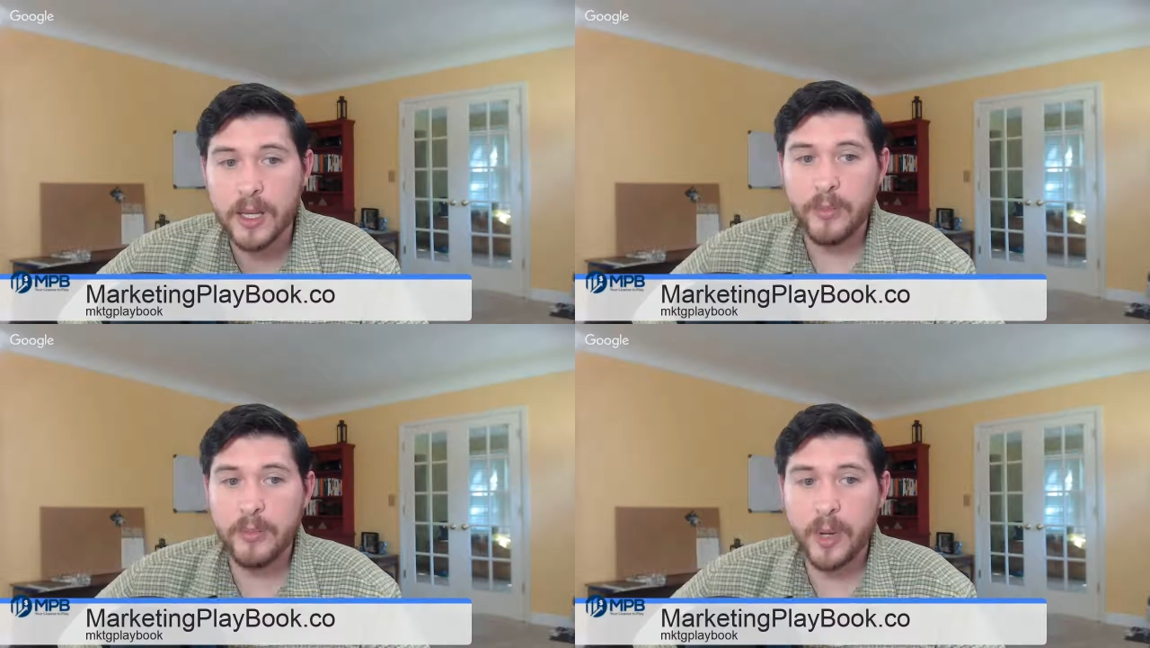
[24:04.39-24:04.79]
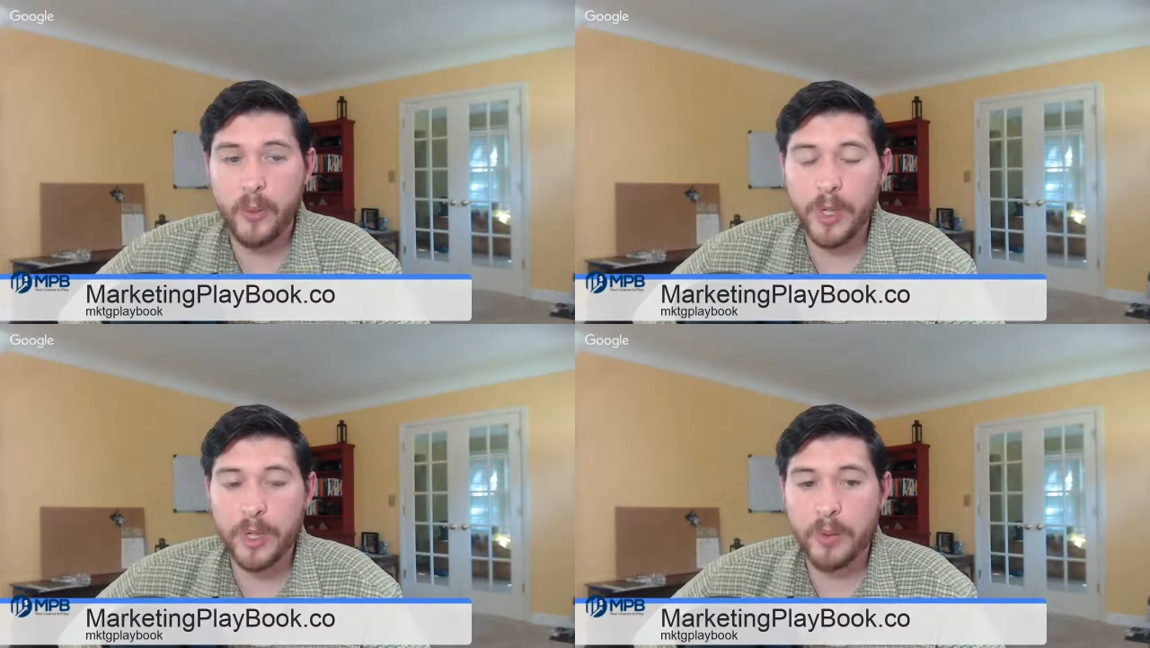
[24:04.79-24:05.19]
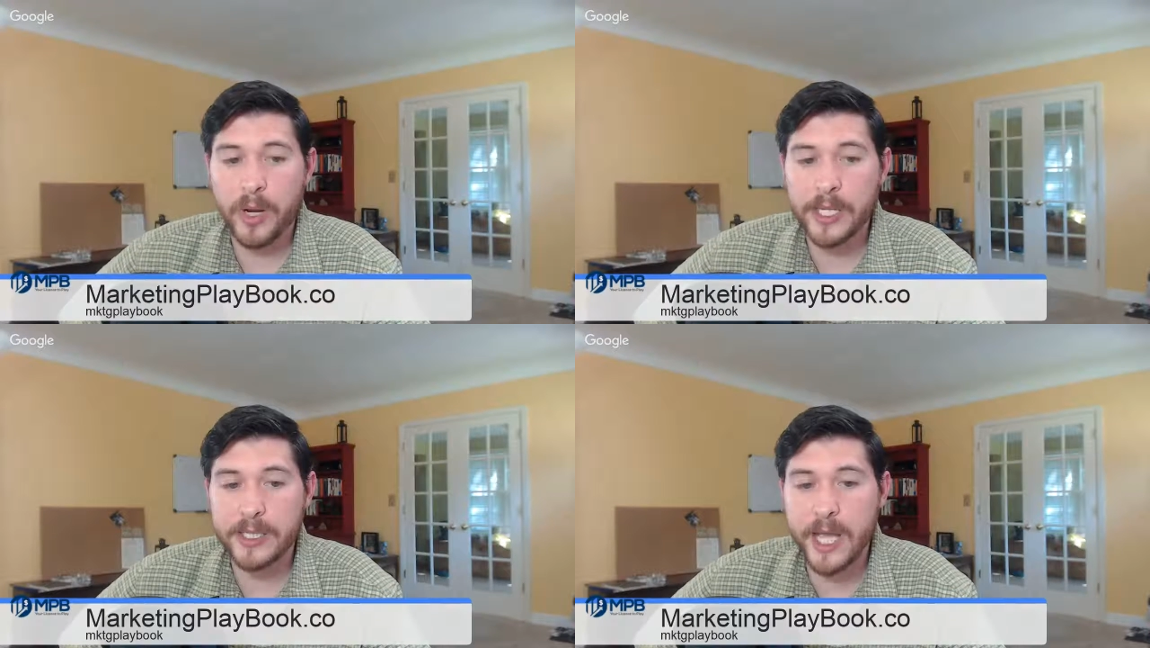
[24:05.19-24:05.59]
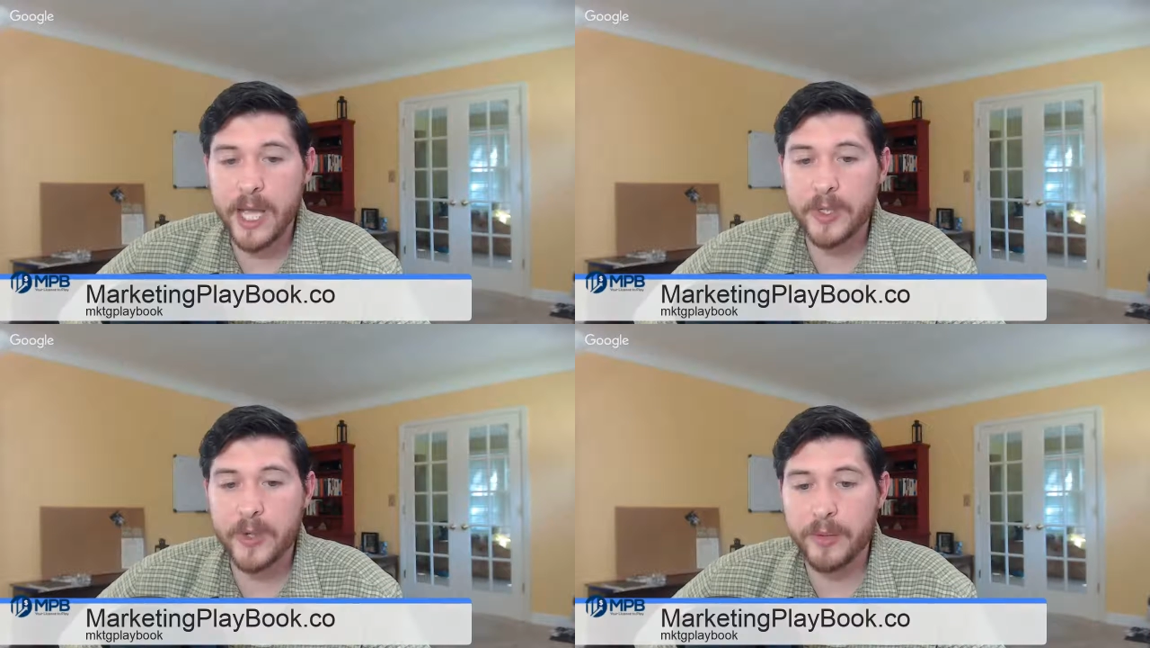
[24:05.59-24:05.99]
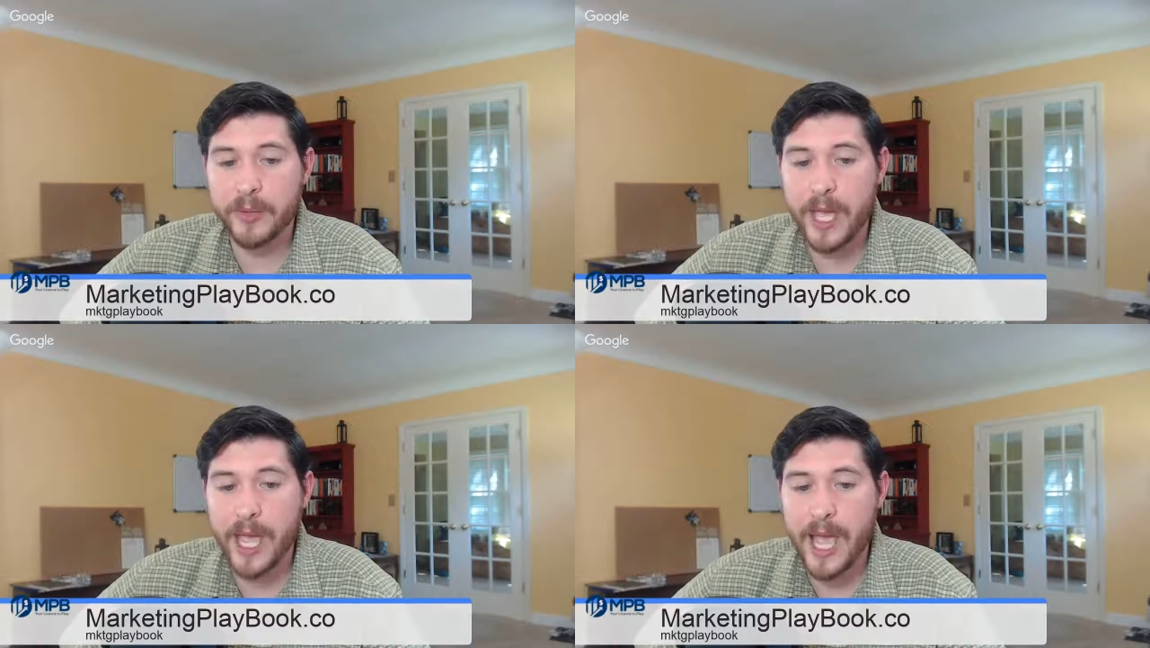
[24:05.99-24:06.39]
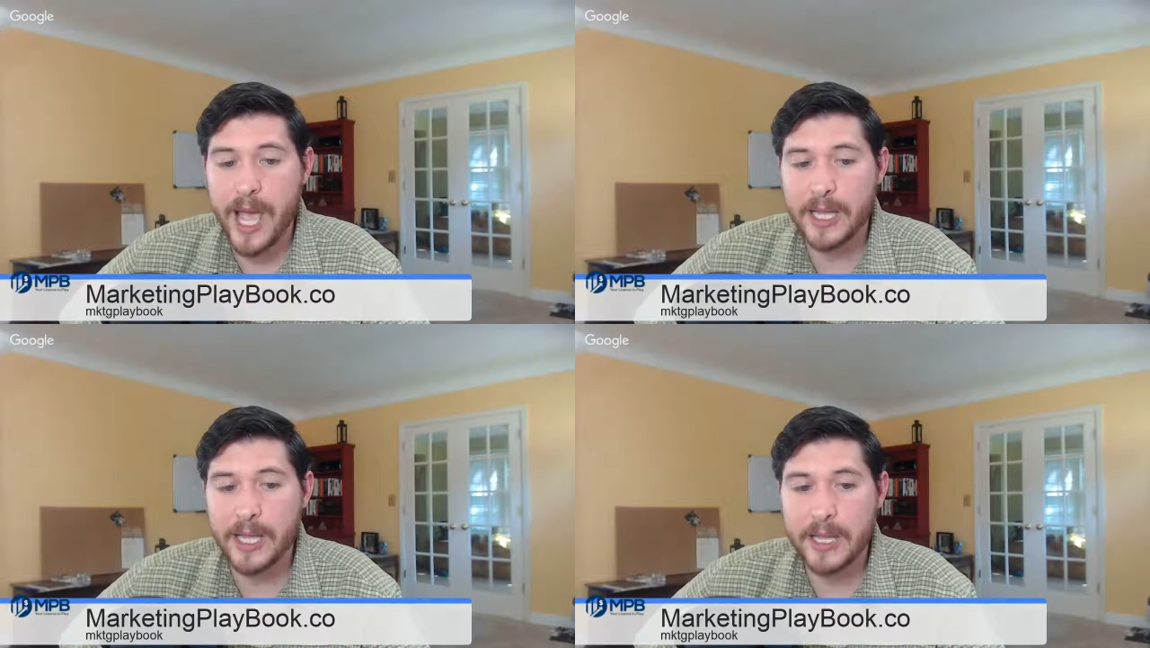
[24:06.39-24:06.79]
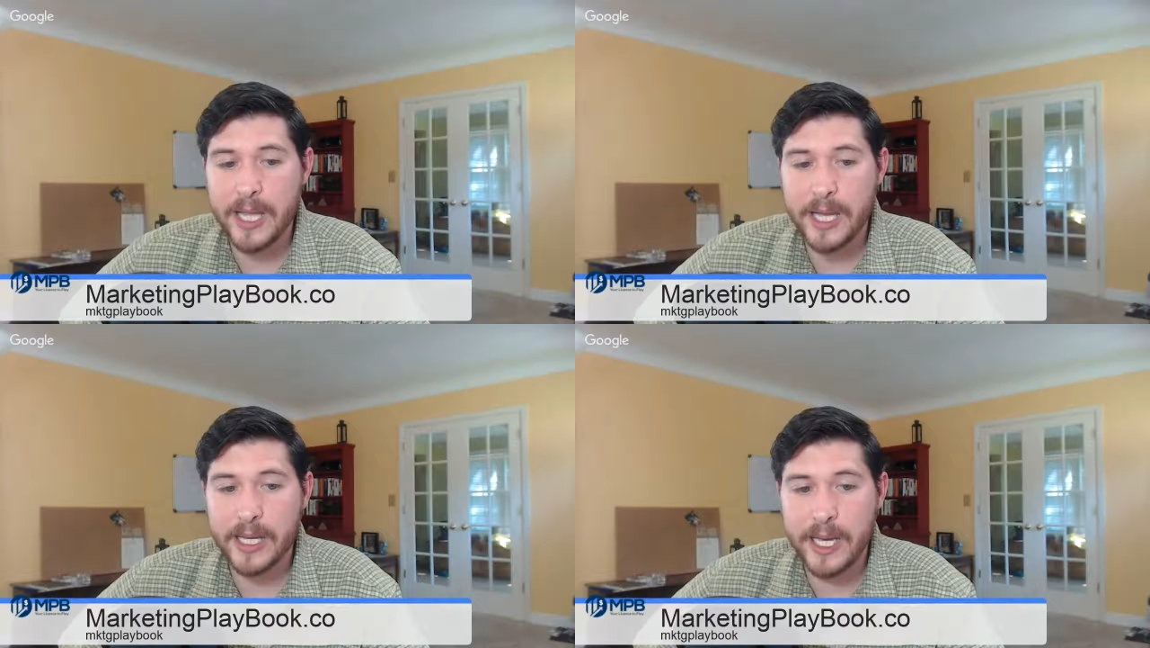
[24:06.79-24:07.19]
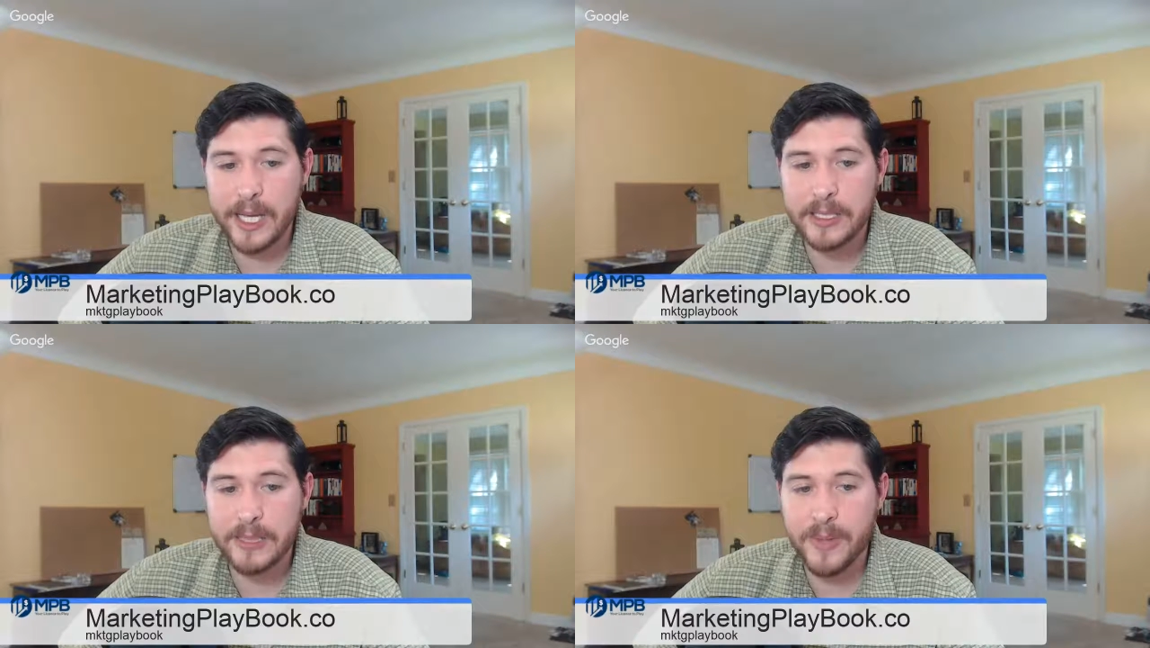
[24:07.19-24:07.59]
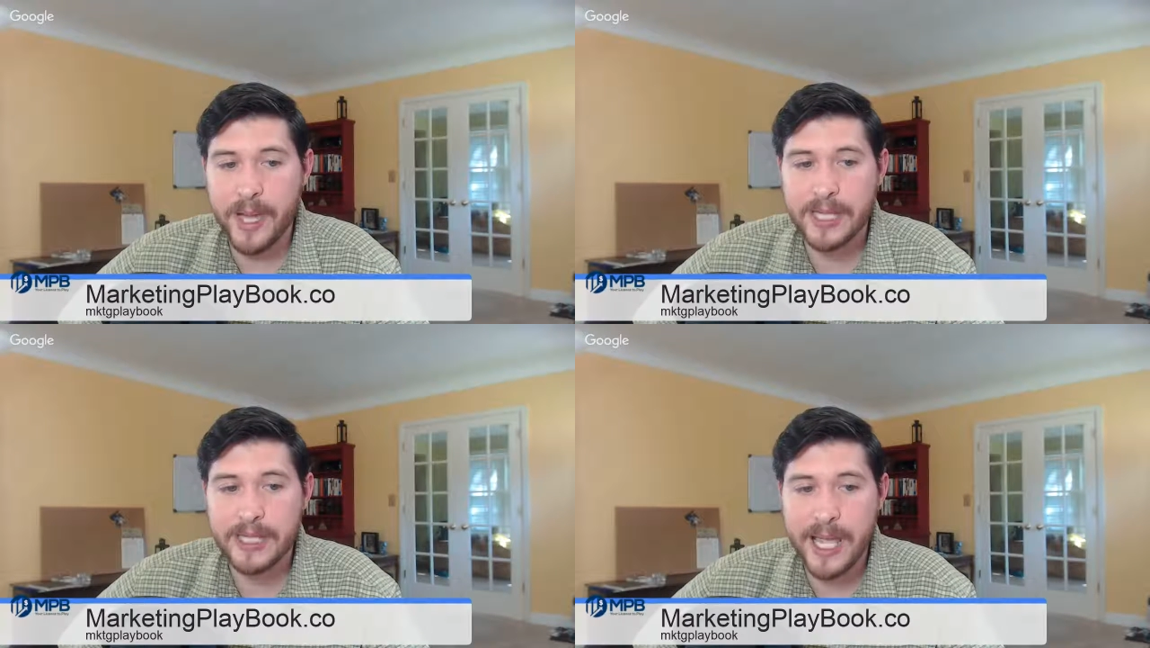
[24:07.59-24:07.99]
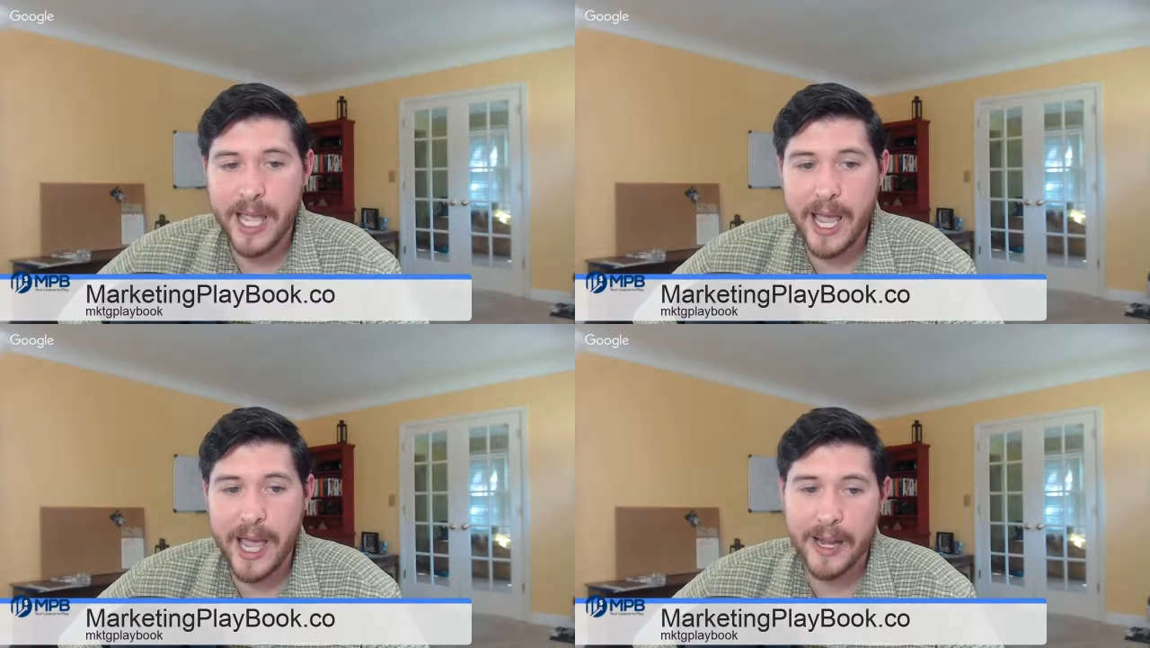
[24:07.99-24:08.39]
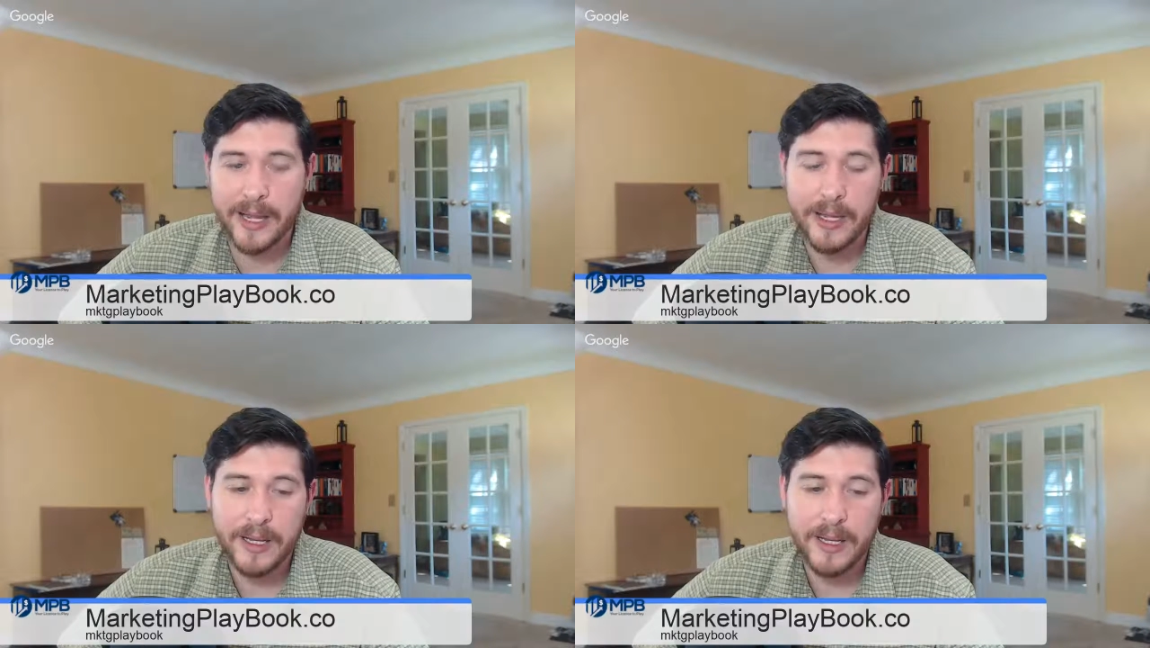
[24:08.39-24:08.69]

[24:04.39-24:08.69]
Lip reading: But when you break it down, you're able to add in that customized ad.